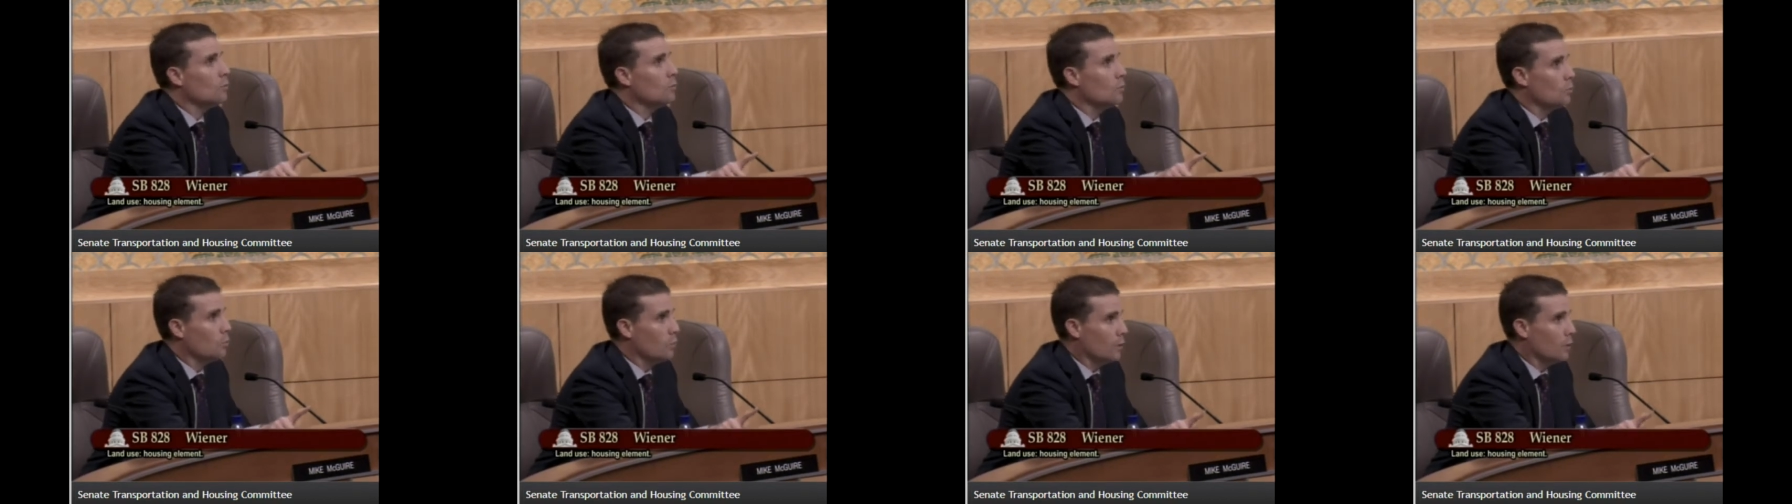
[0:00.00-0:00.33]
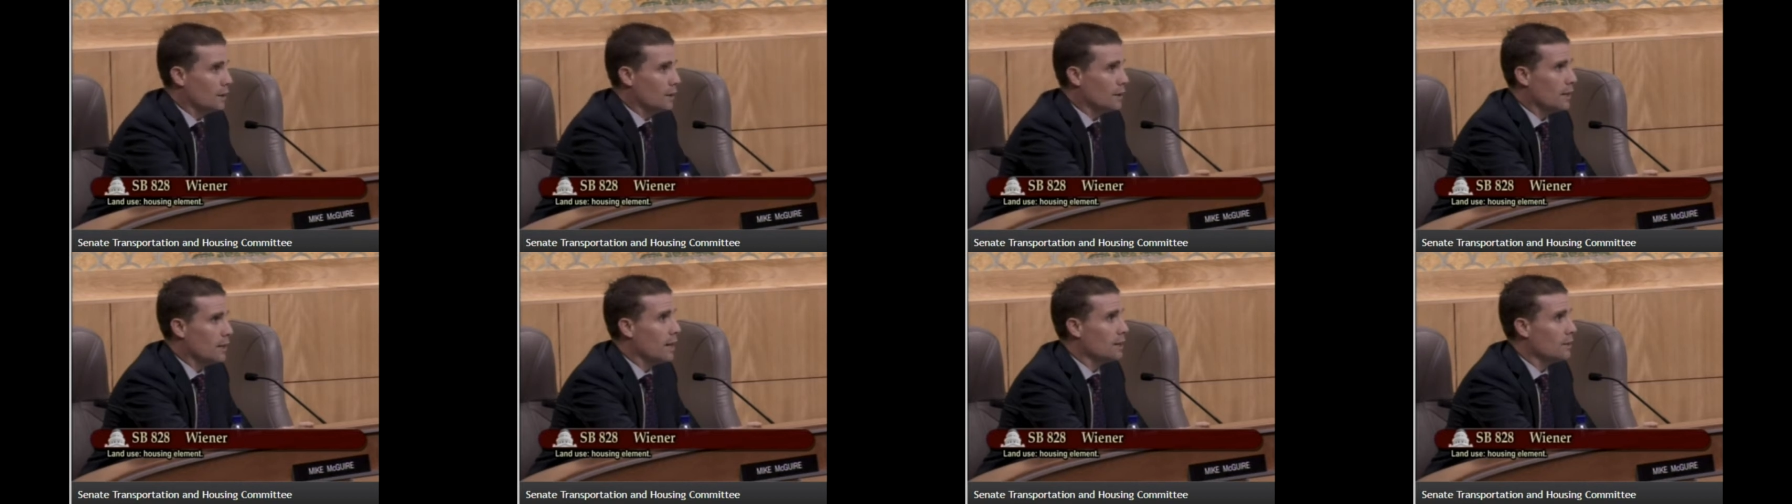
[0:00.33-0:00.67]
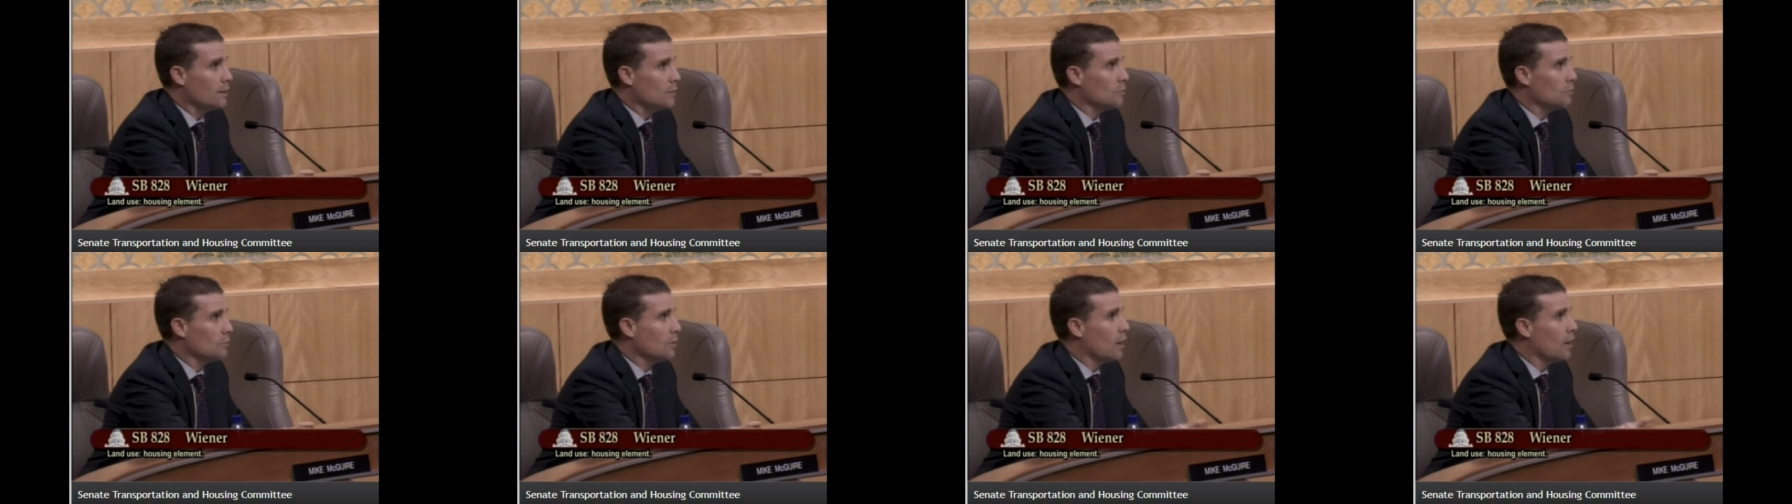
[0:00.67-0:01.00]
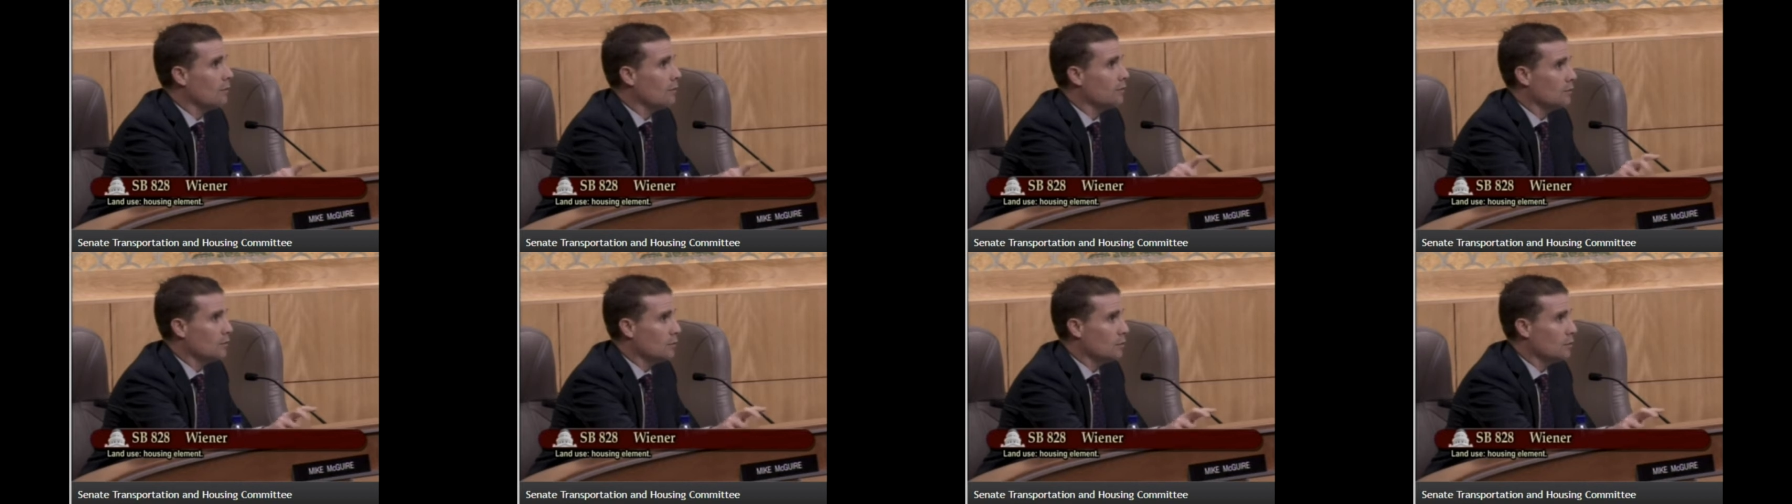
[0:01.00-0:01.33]
One of the items,
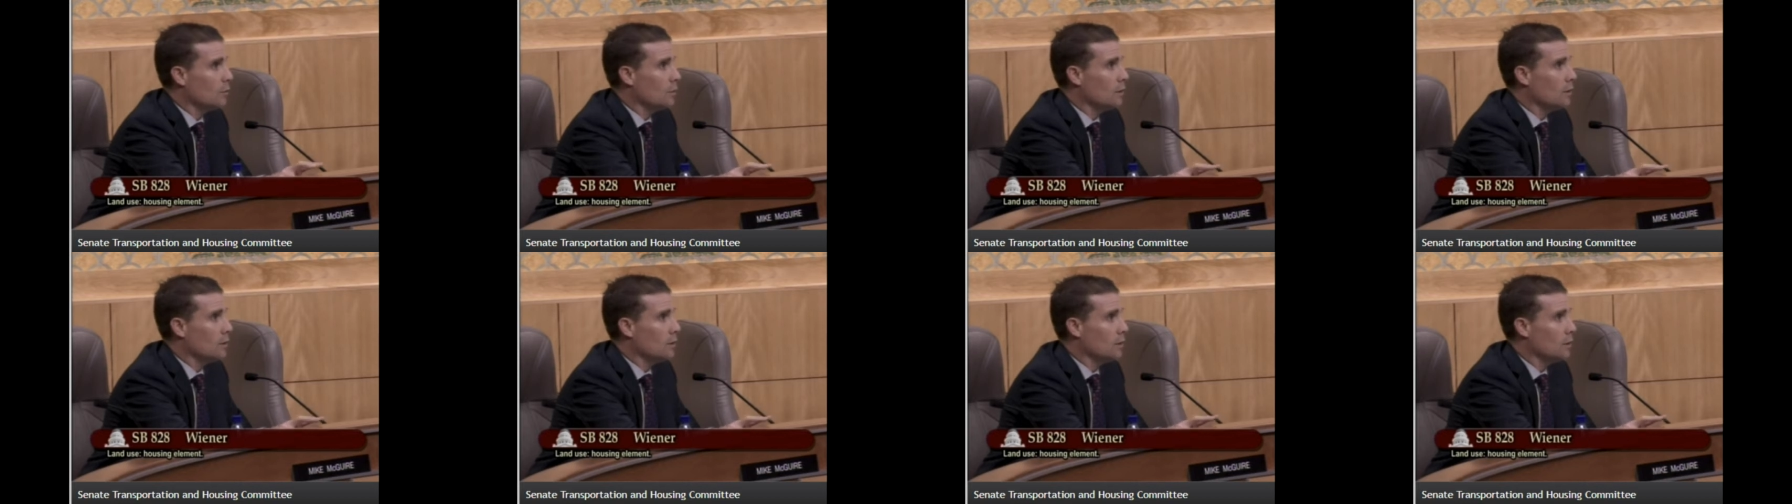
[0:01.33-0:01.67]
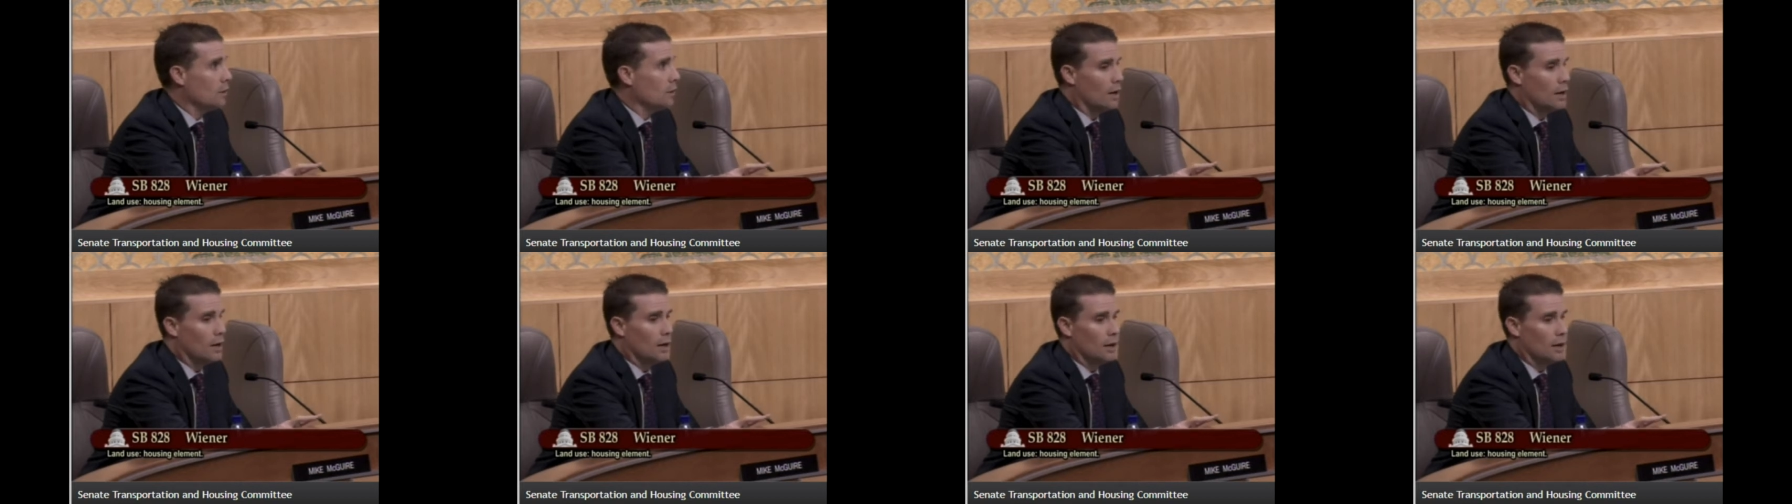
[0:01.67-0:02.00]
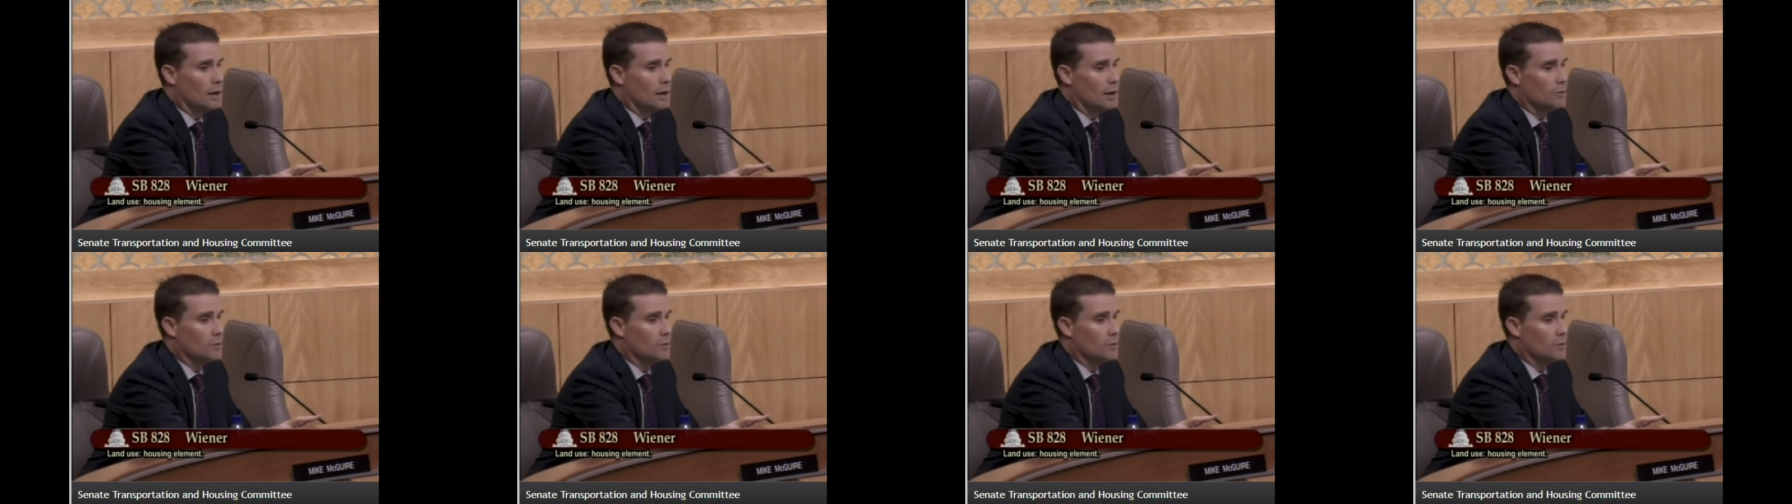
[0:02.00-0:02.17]
obviously, want to uh,